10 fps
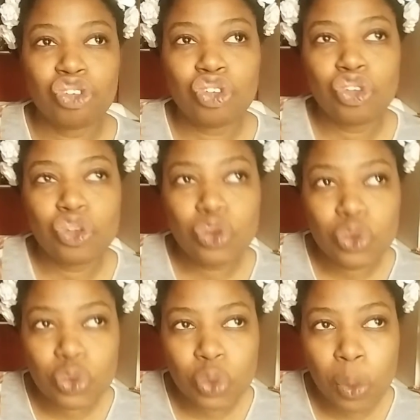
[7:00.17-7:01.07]

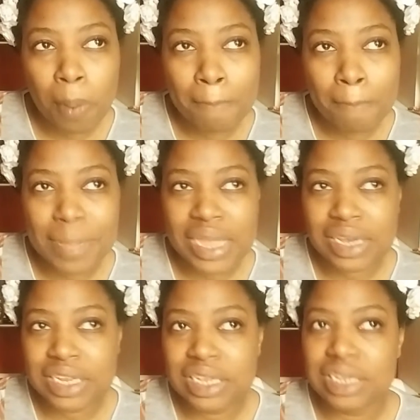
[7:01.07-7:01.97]
too
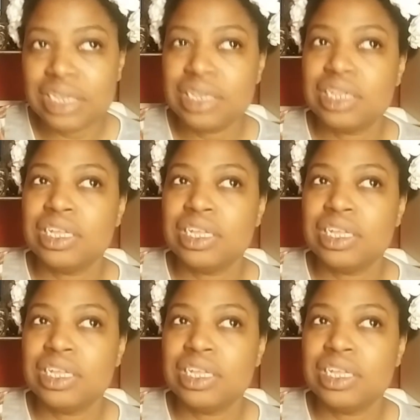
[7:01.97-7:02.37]
many